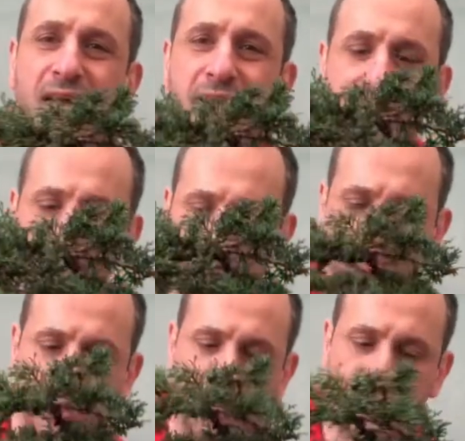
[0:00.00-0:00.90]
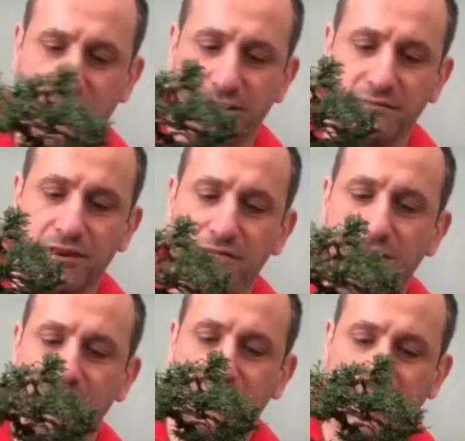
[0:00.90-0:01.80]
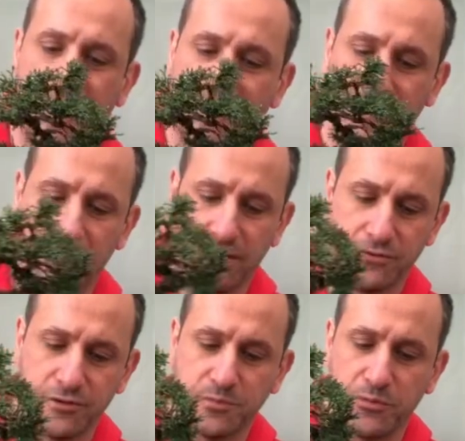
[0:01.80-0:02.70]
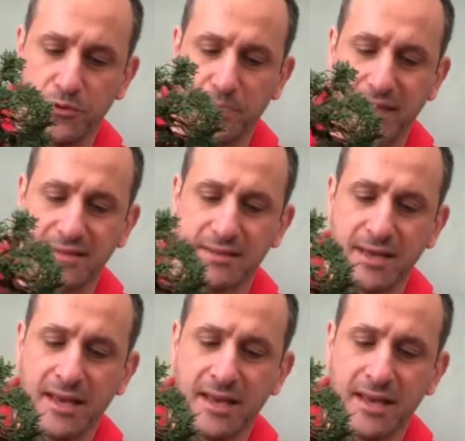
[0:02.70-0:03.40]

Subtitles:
Now I've pretty much got a very flat root base.